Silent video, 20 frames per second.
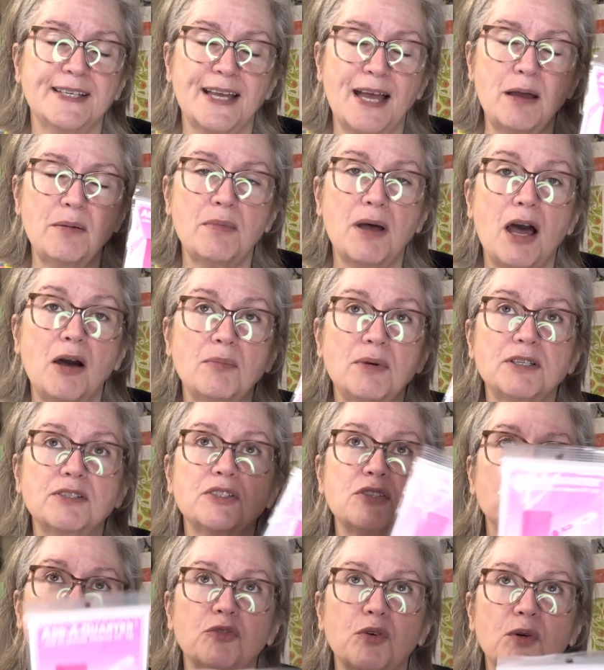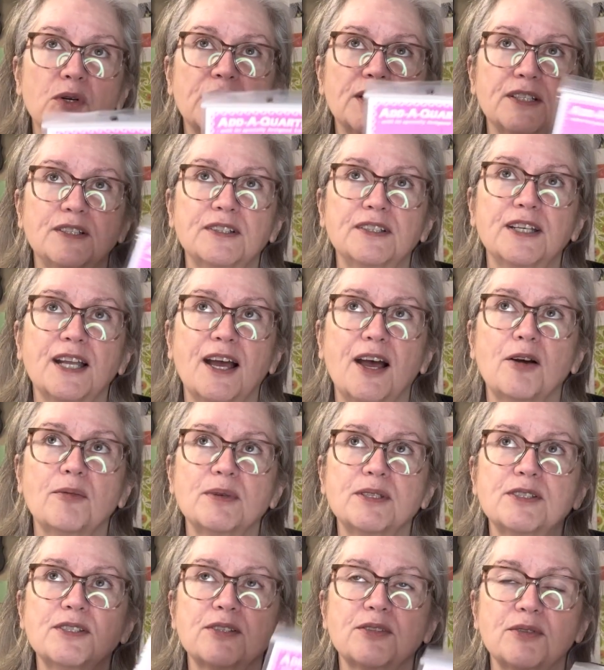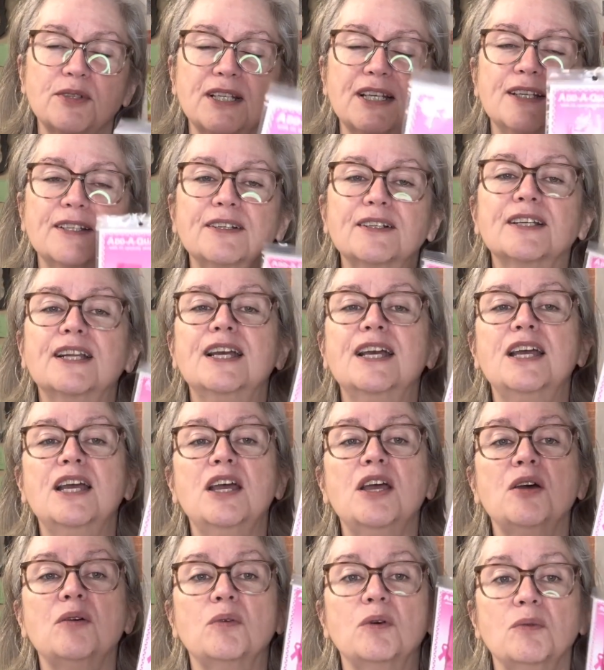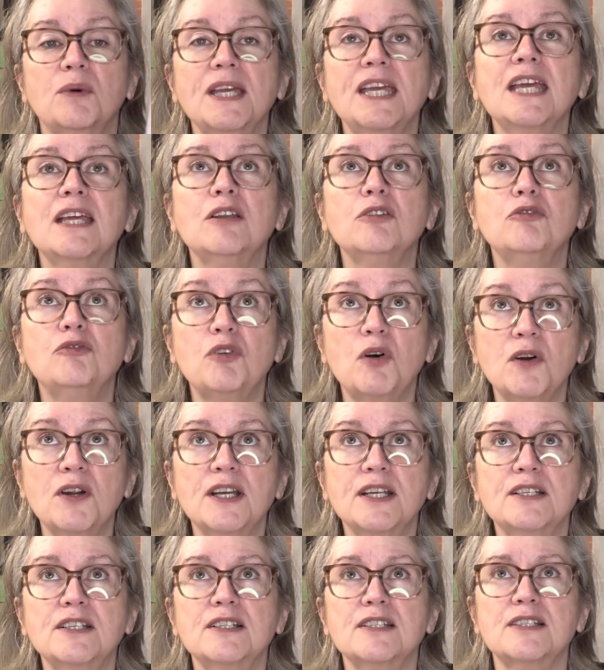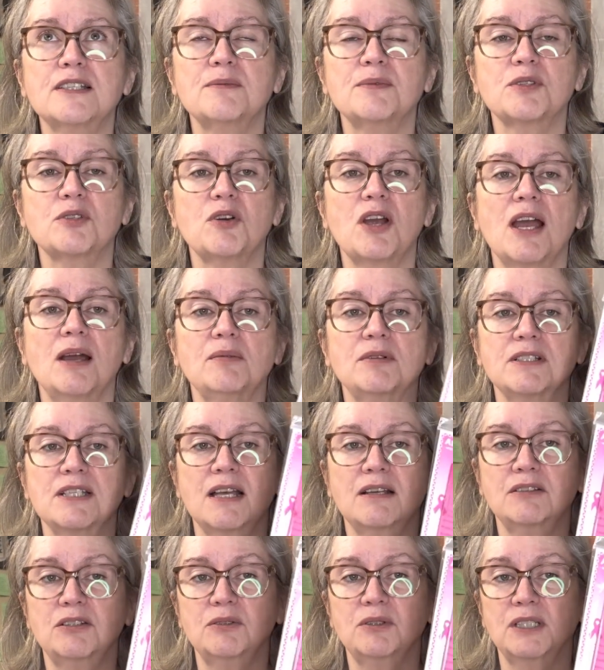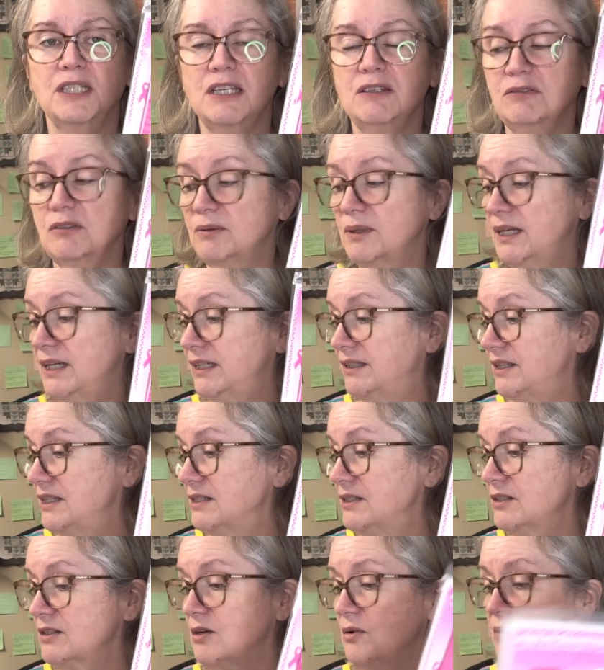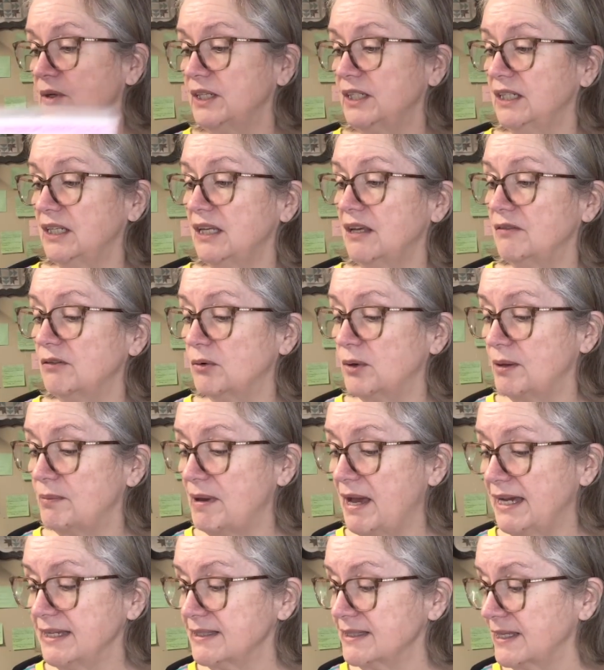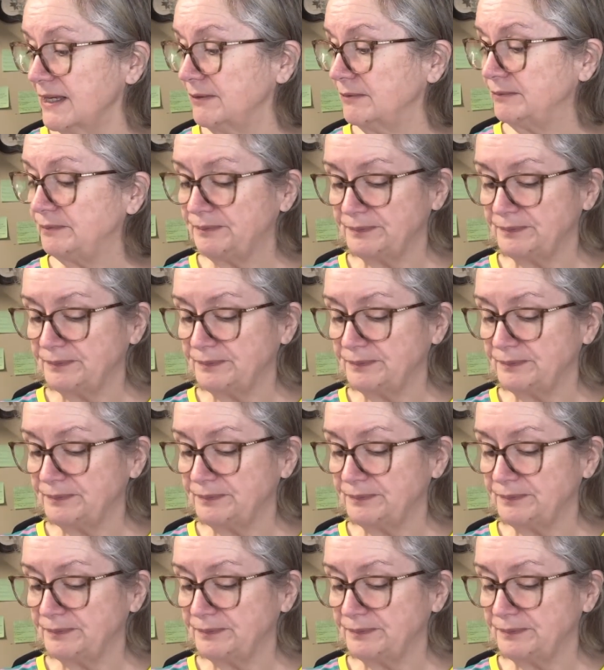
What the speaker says: I'm almost to 400, not almost to 300. When we get to 400 subscribers, I'll do a giveaway, and this is going in the giveaway basket.